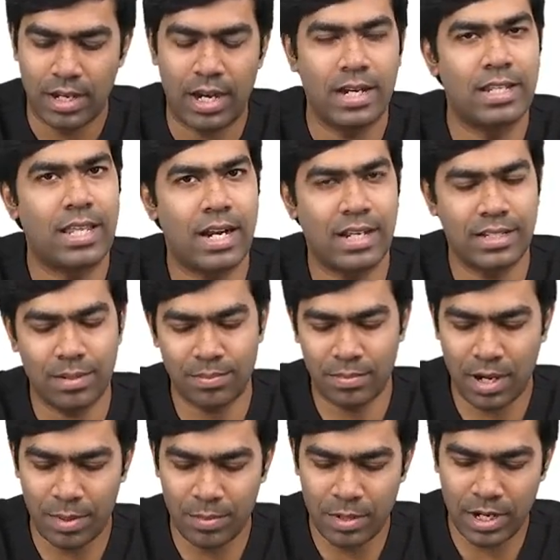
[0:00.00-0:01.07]
And there are some
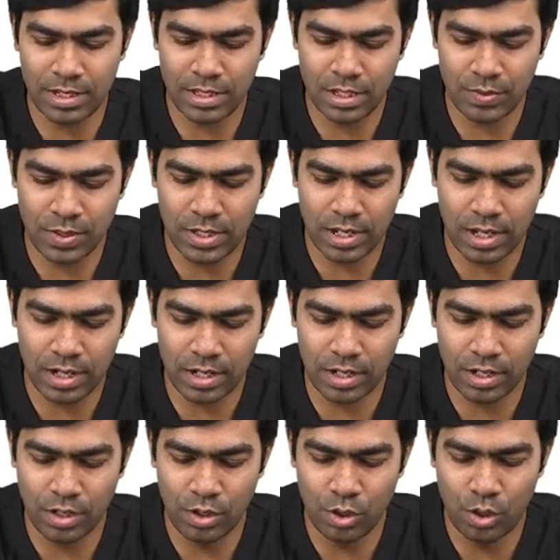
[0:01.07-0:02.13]
amino acids which are
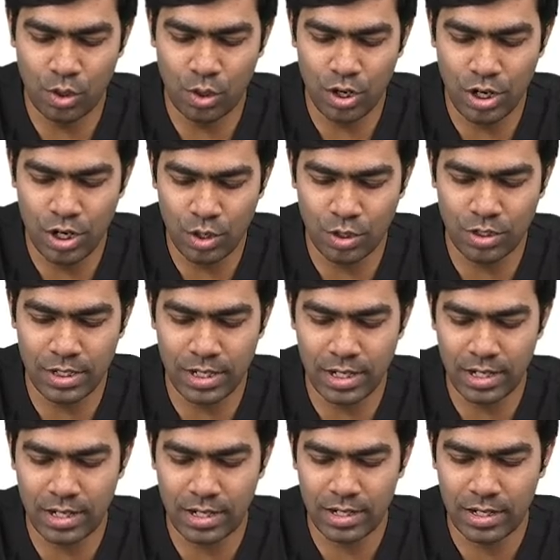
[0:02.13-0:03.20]

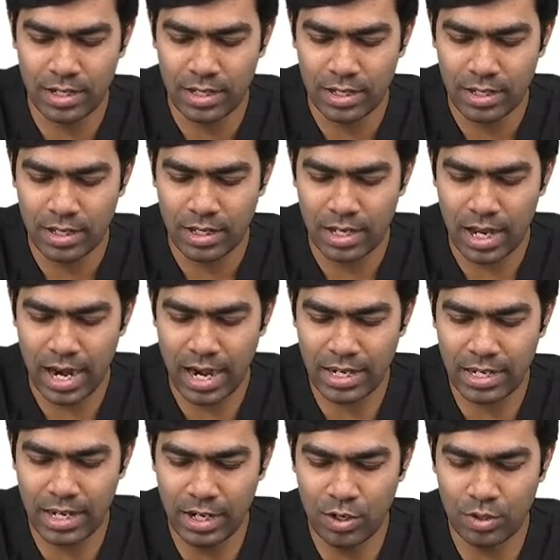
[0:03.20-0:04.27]
gluconeogenic
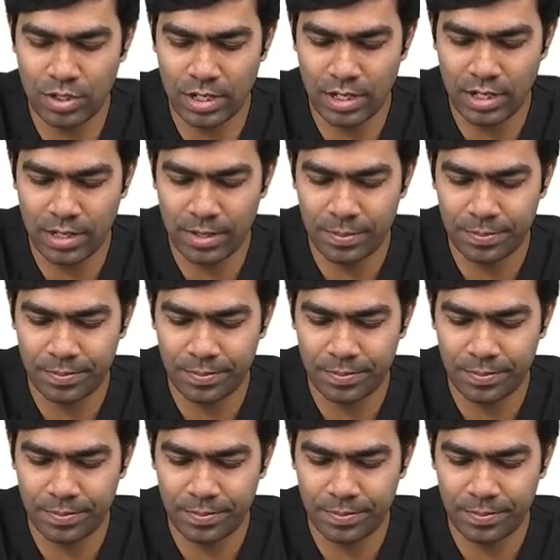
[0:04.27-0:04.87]
and ketogenic.